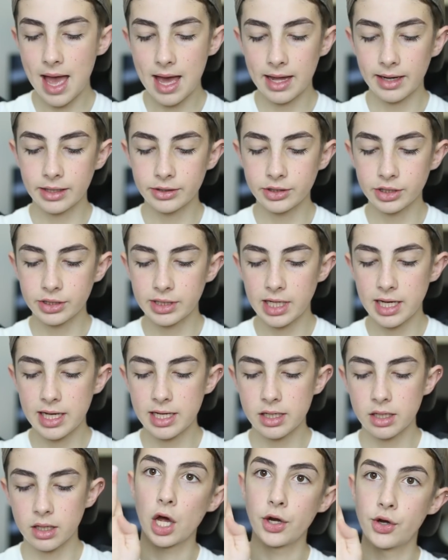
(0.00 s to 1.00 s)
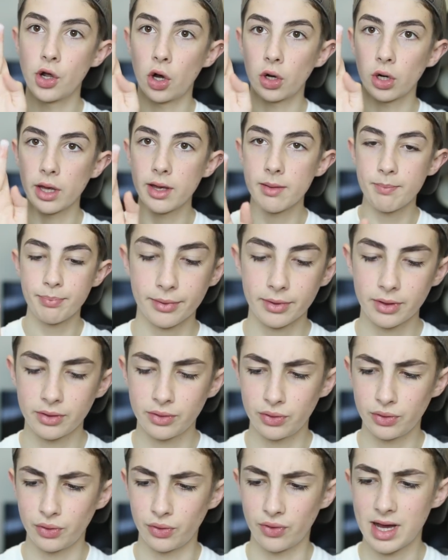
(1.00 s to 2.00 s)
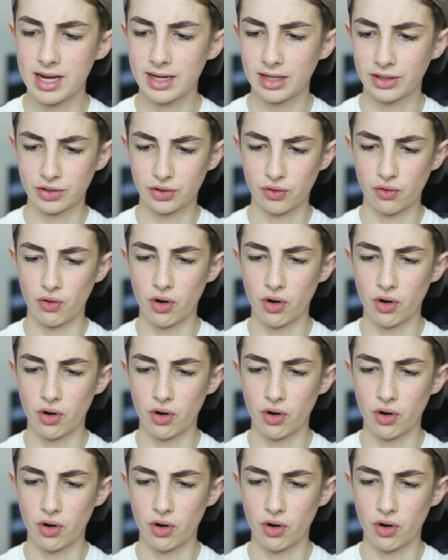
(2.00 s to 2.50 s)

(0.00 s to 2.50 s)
And I just take a dollop, Ooh, that looks